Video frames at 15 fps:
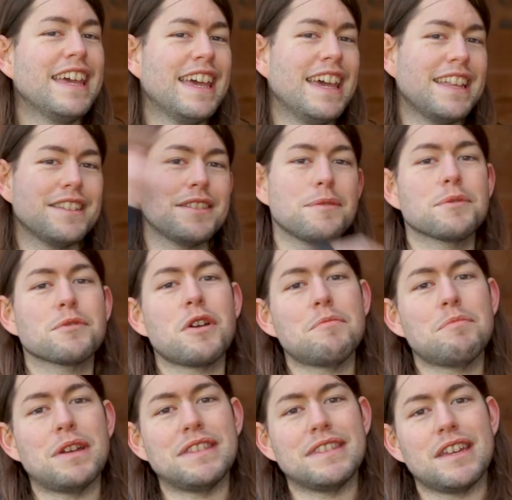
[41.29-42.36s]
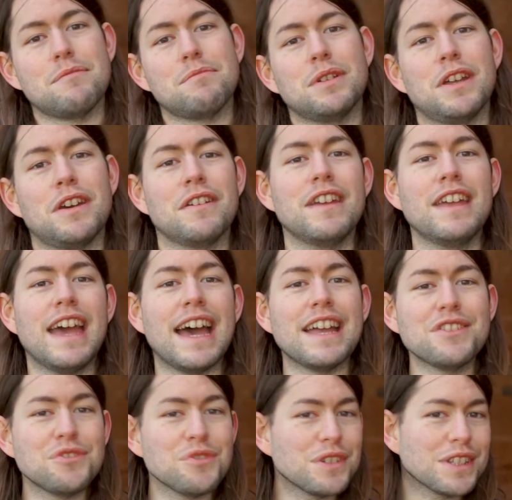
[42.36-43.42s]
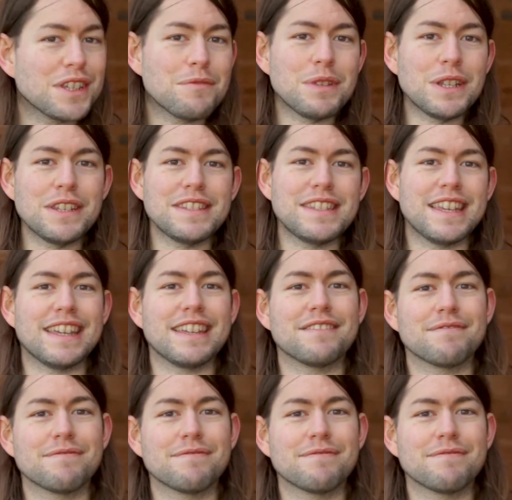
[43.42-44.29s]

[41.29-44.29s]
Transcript: Hit the subscribe button down below and join the community.